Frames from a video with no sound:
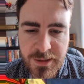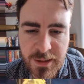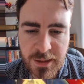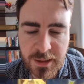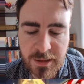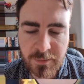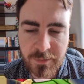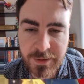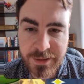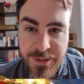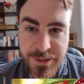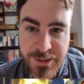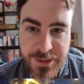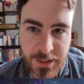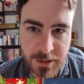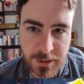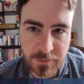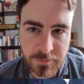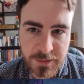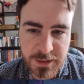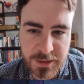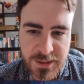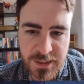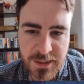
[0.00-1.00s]
when you set
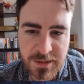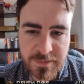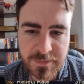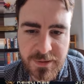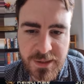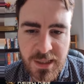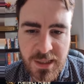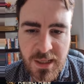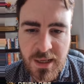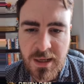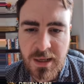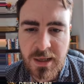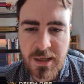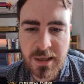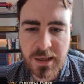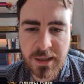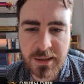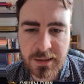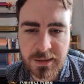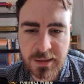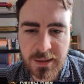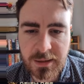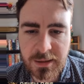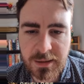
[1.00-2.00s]
up your teams, and
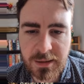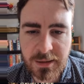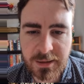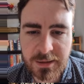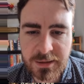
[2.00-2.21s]
you can click